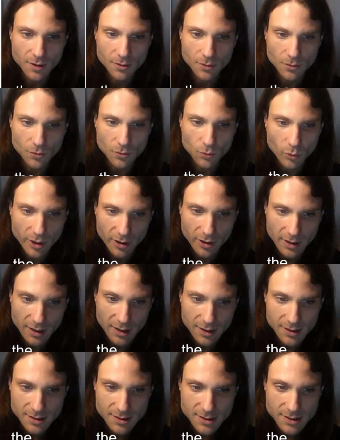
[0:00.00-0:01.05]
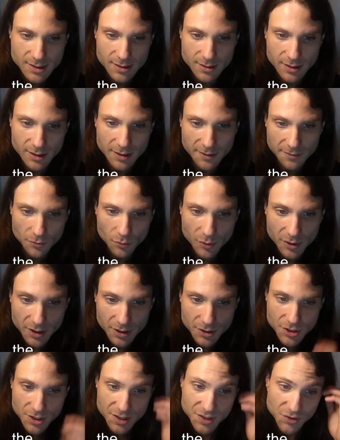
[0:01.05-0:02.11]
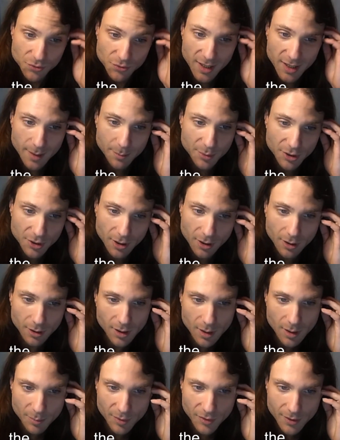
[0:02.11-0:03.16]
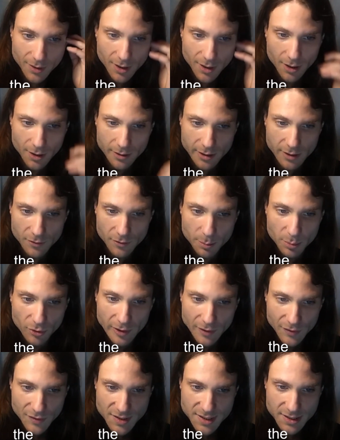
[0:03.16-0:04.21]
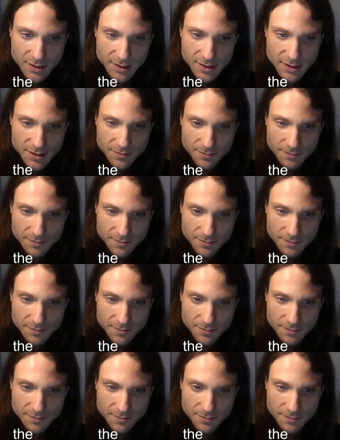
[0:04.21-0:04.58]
Whereas, if we just wrap it all up in the hug of a parentheses,